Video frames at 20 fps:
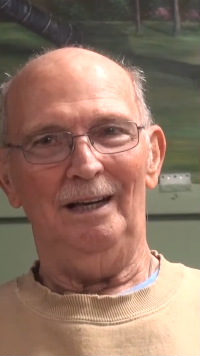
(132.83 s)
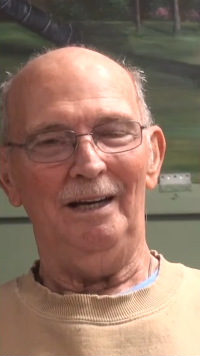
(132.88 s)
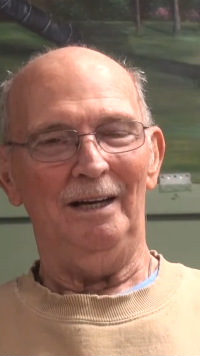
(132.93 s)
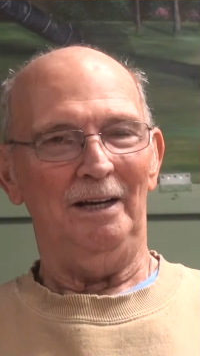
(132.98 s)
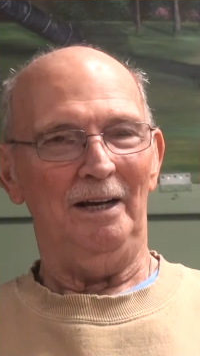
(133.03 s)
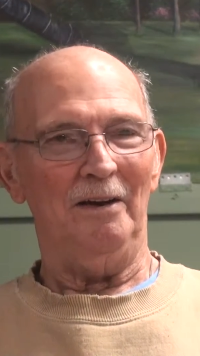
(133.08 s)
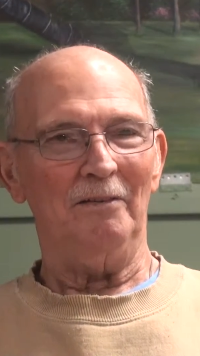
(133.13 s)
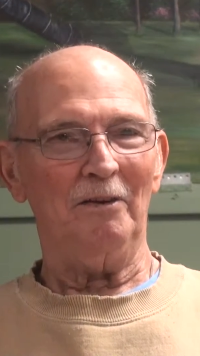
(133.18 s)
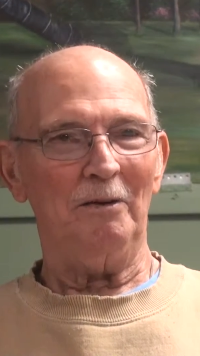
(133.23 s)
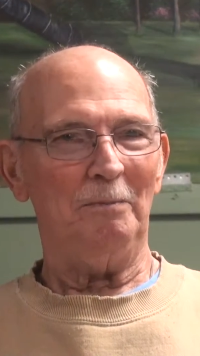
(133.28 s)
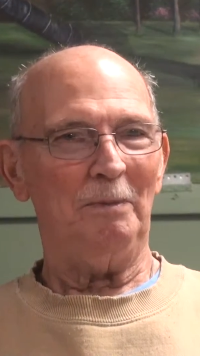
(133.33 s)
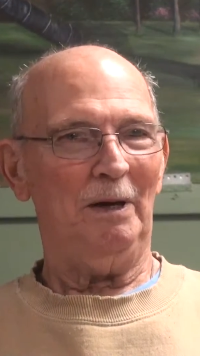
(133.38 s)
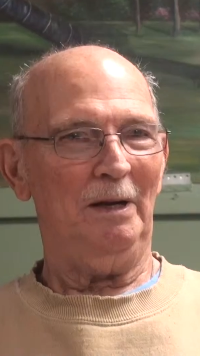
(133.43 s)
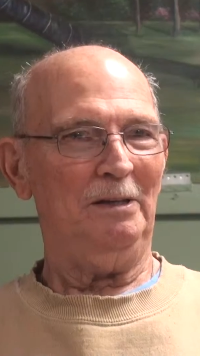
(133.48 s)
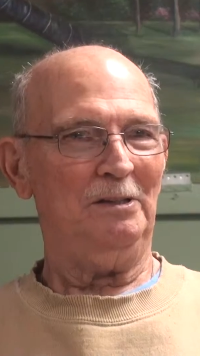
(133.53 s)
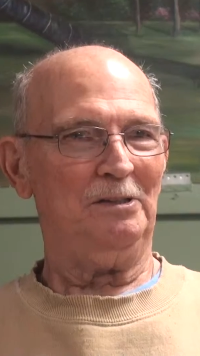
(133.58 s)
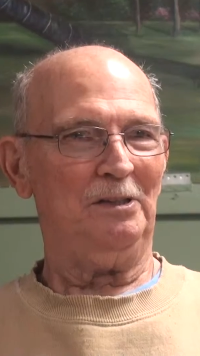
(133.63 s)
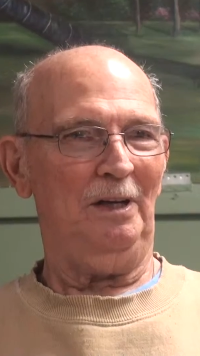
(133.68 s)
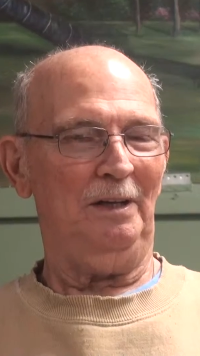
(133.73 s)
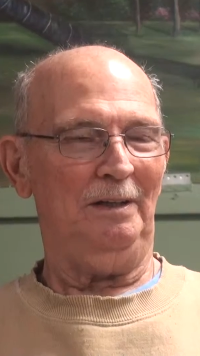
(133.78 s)
And
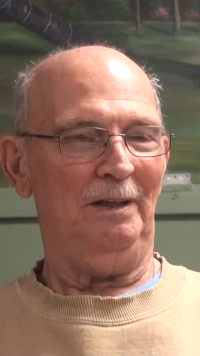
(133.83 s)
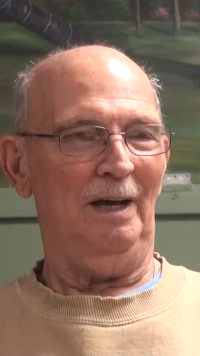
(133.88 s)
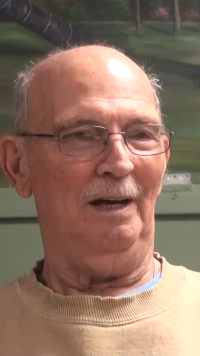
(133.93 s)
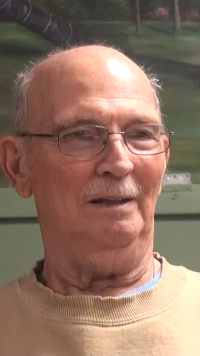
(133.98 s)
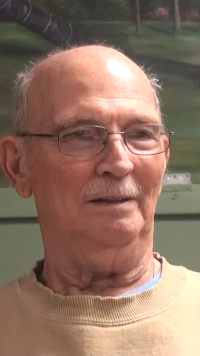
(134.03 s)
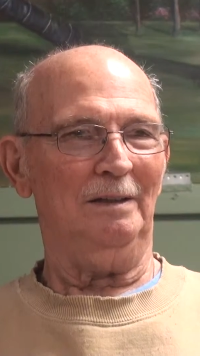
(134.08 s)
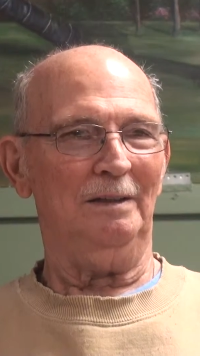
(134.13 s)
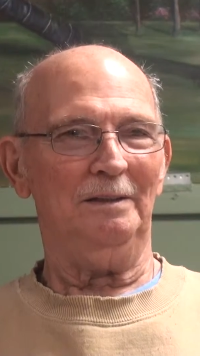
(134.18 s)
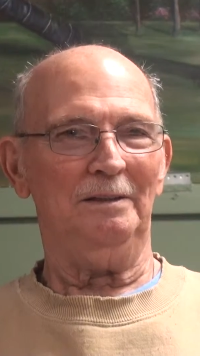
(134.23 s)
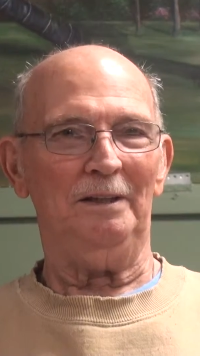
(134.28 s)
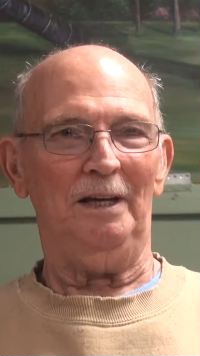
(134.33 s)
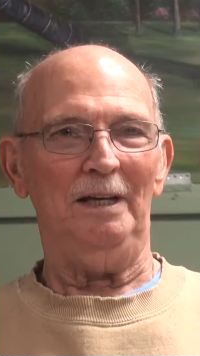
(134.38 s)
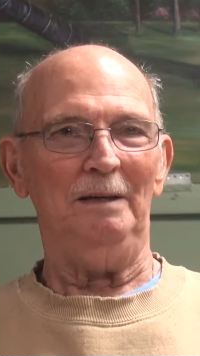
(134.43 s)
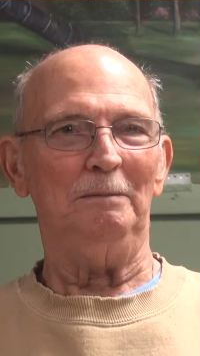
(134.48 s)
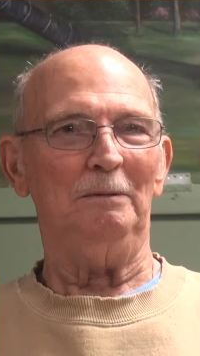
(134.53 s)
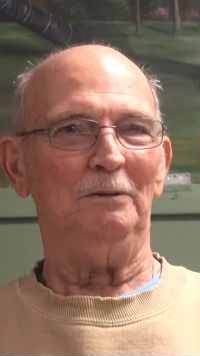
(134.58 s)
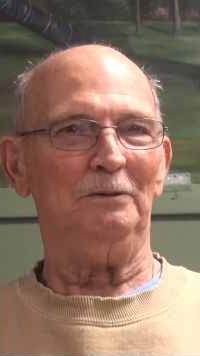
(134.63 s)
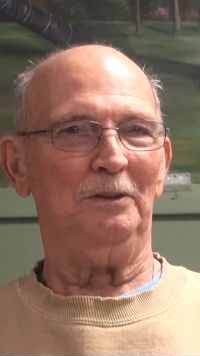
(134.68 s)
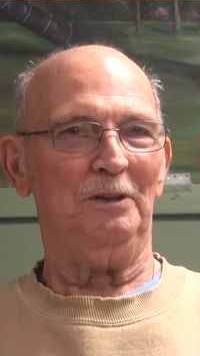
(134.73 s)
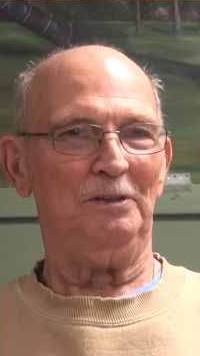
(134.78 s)
everybody sat down to the
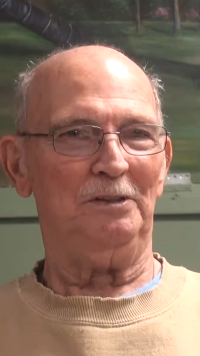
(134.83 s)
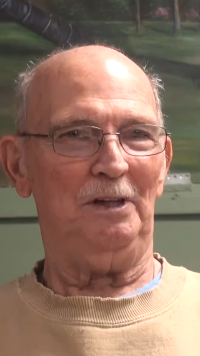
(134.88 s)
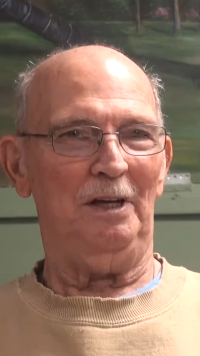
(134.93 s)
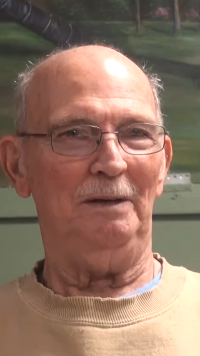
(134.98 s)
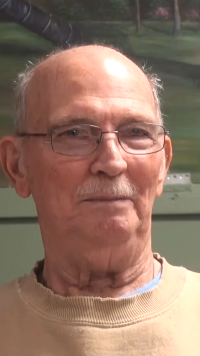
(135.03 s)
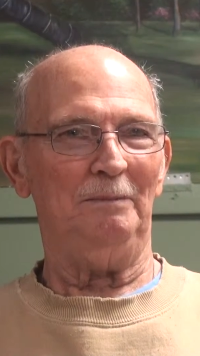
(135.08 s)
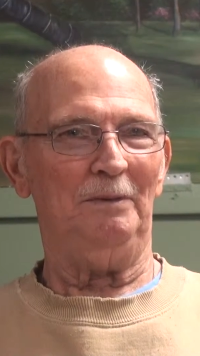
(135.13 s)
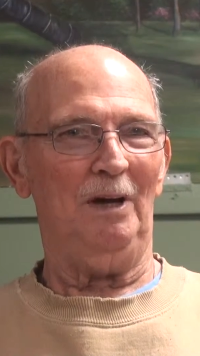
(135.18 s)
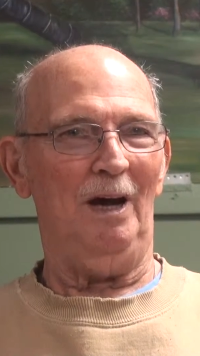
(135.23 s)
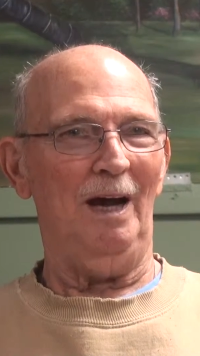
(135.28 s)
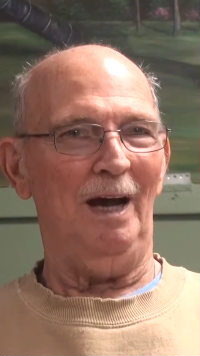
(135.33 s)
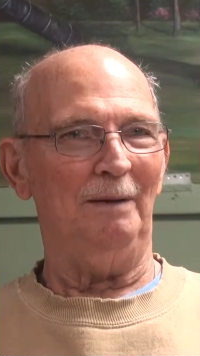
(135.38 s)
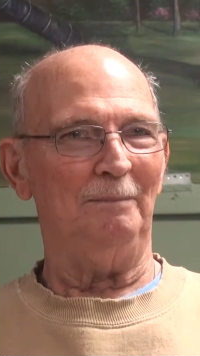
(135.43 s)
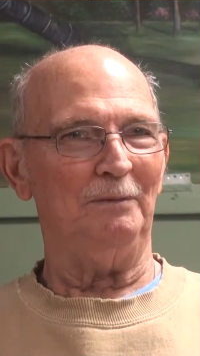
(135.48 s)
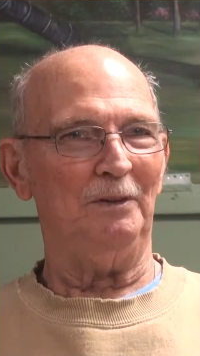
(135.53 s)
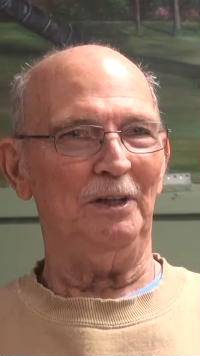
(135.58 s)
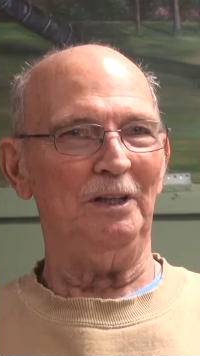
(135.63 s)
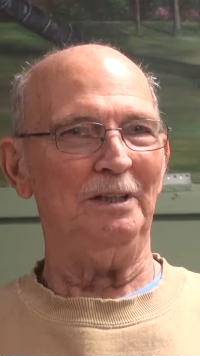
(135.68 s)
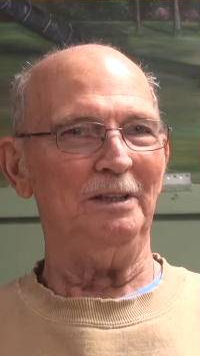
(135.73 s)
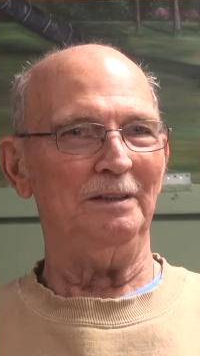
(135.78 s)
table at the same time
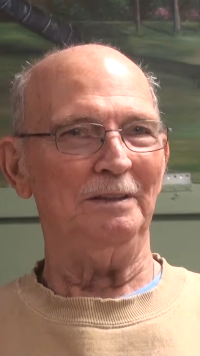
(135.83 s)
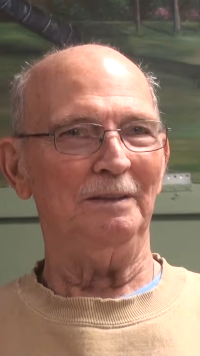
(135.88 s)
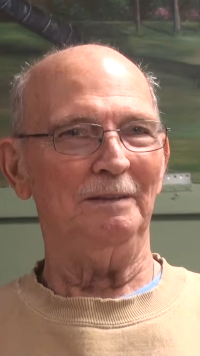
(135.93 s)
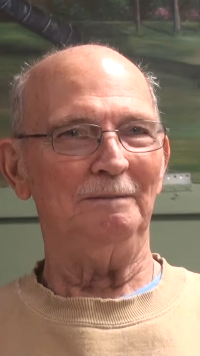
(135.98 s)
to eat.